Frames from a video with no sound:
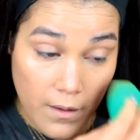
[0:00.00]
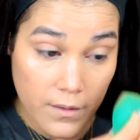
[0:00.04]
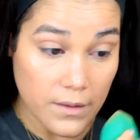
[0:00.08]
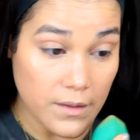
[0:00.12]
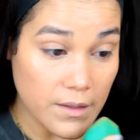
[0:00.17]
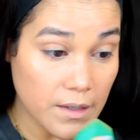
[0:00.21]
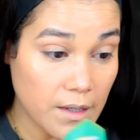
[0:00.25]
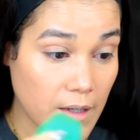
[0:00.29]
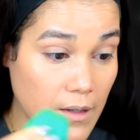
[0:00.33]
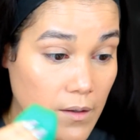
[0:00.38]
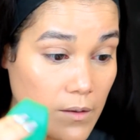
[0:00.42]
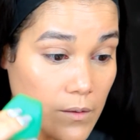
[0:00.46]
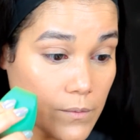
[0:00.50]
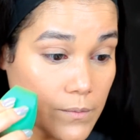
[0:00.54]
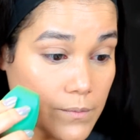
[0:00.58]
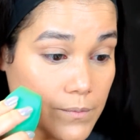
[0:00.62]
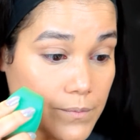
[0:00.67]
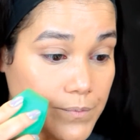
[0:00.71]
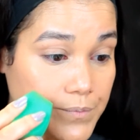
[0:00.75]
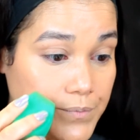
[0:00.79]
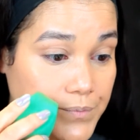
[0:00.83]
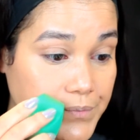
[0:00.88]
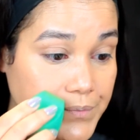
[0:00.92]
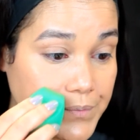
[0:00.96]
Now,
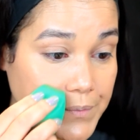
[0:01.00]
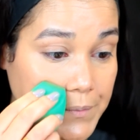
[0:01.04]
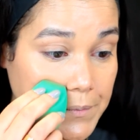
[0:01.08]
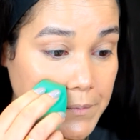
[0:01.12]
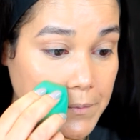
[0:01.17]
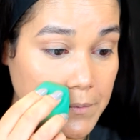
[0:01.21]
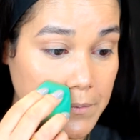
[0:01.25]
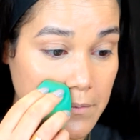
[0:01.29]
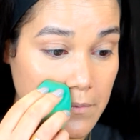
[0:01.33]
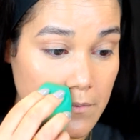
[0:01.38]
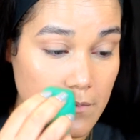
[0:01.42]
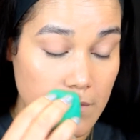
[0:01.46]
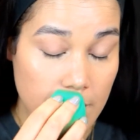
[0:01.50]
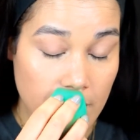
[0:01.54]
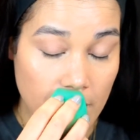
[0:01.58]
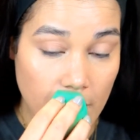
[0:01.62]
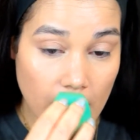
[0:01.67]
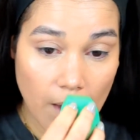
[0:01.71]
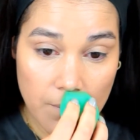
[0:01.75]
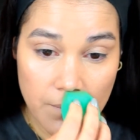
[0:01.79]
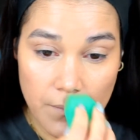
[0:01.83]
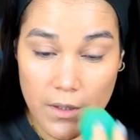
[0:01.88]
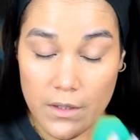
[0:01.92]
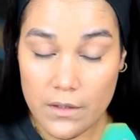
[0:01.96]

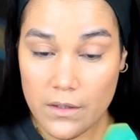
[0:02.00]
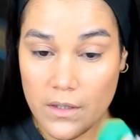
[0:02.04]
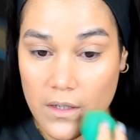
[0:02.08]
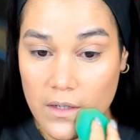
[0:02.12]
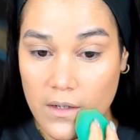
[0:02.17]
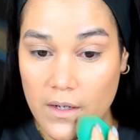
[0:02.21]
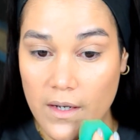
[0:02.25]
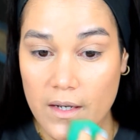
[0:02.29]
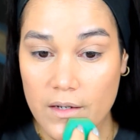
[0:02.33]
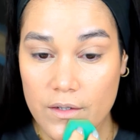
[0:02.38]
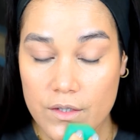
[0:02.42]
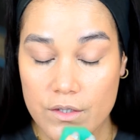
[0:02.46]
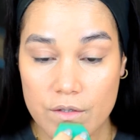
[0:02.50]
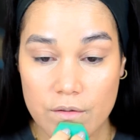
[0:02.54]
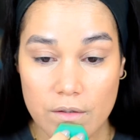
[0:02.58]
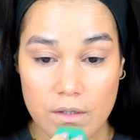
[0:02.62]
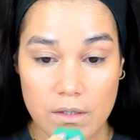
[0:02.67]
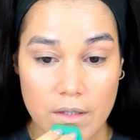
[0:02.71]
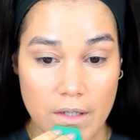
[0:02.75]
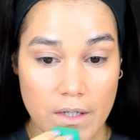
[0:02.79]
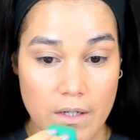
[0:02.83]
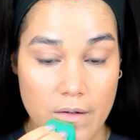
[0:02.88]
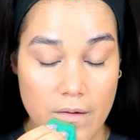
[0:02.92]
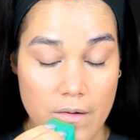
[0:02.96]
I'm gonna
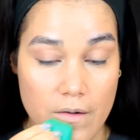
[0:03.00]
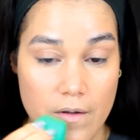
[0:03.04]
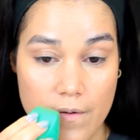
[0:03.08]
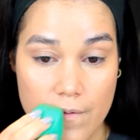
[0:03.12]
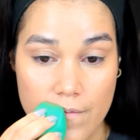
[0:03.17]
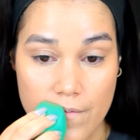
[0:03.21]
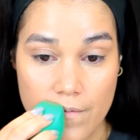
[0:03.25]
actually